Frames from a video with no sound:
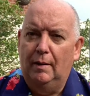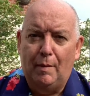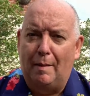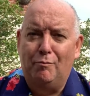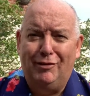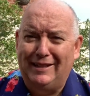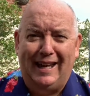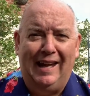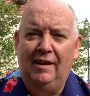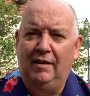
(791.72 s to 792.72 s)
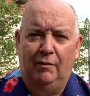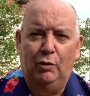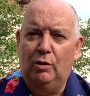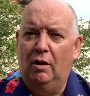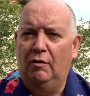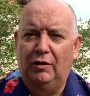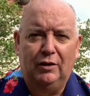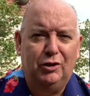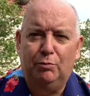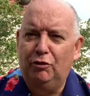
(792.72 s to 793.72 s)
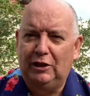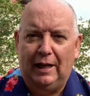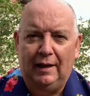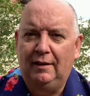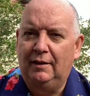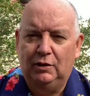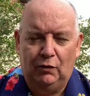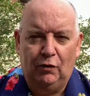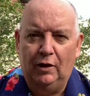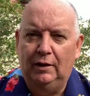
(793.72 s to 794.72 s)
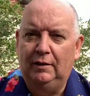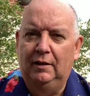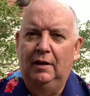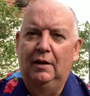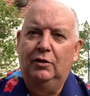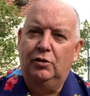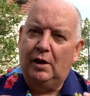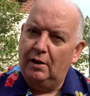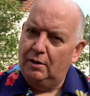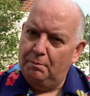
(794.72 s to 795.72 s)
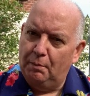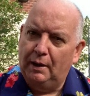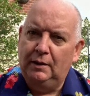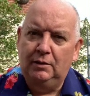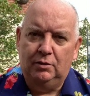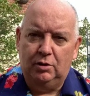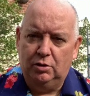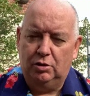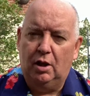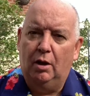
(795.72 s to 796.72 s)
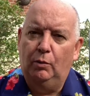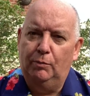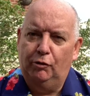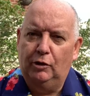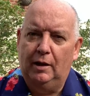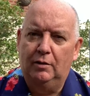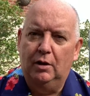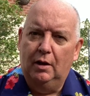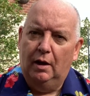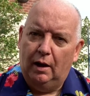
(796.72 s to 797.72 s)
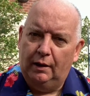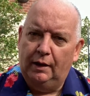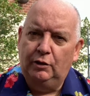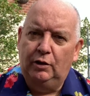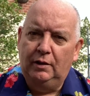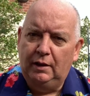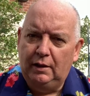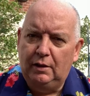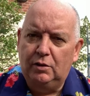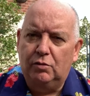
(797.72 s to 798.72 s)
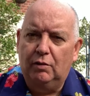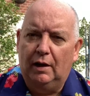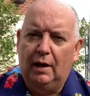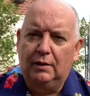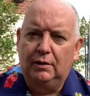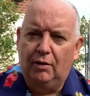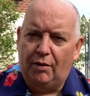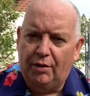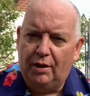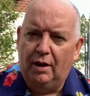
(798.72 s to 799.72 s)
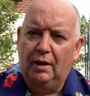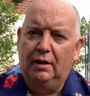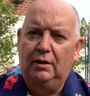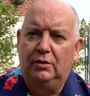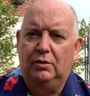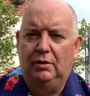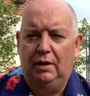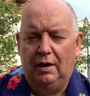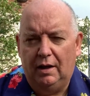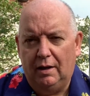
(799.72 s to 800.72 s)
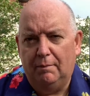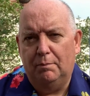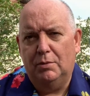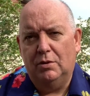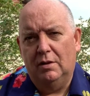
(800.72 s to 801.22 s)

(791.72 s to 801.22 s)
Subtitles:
and pretend, if you can't feel it, just pretend it's fine. Just get your mind to start with pretend, and then your knees relax, and your thighs, and your hips,